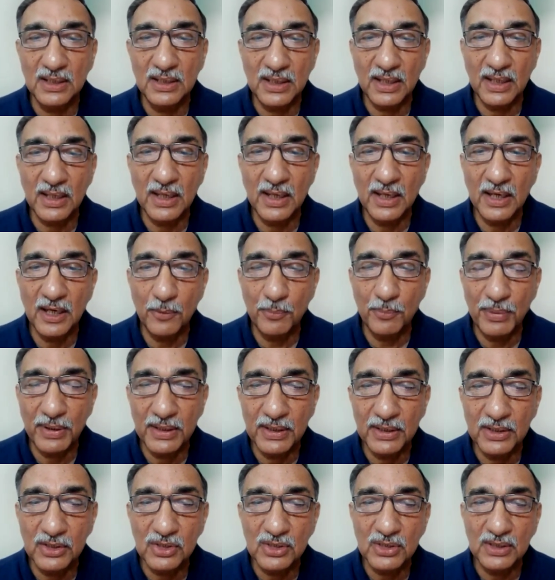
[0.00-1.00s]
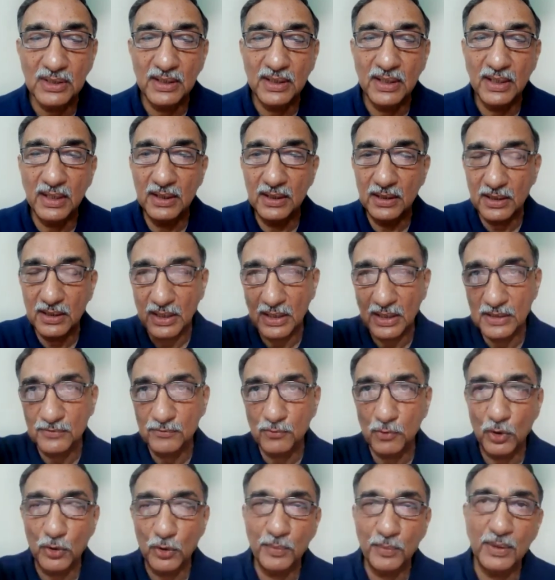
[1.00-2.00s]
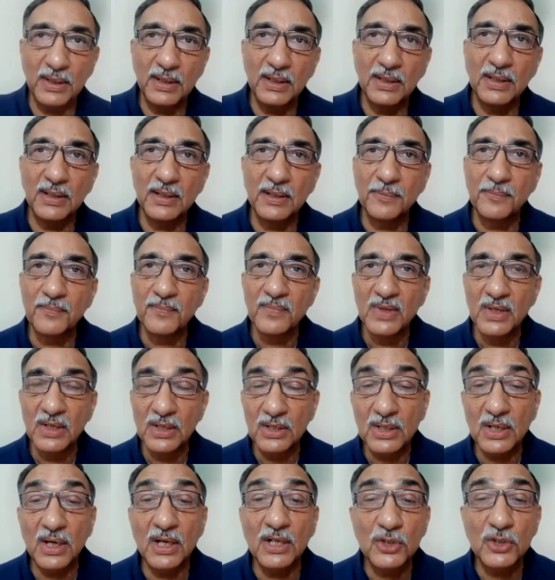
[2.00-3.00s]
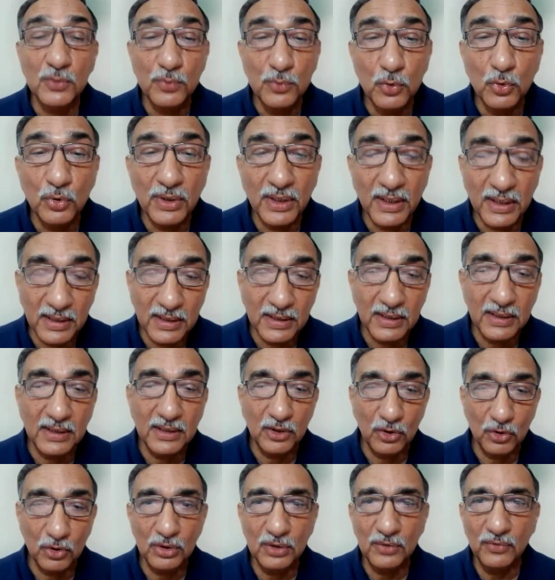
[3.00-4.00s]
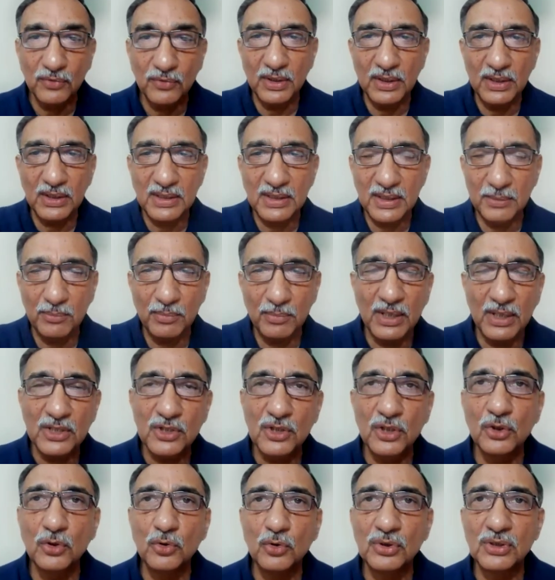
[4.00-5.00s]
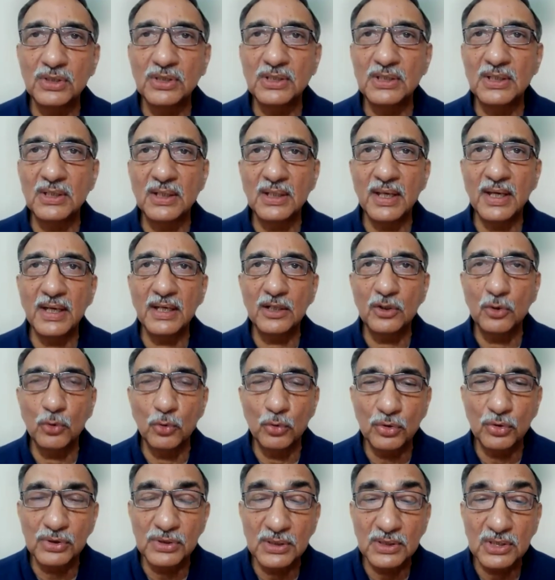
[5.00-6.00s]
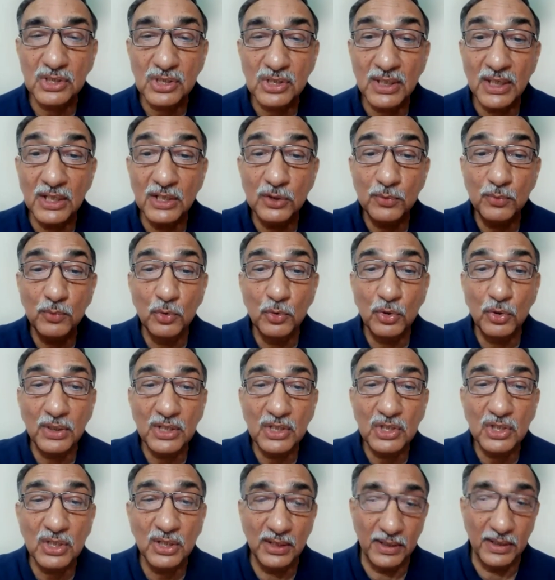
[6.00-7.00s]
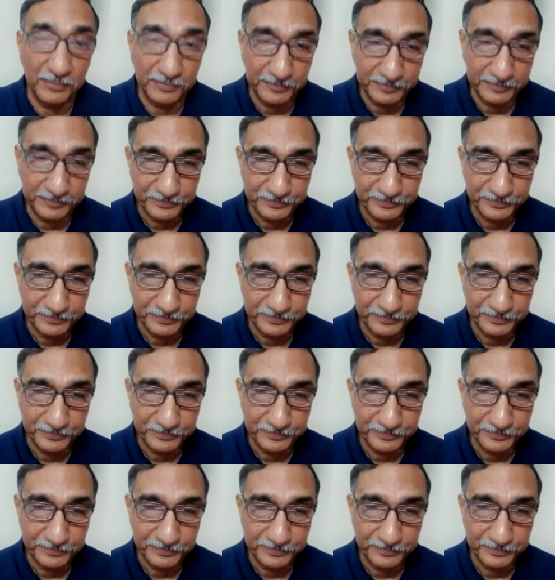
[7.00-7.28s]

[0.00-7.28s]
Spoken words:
taking up energy and transforming it, transmuting it. The word the master uses in that course is transmutation.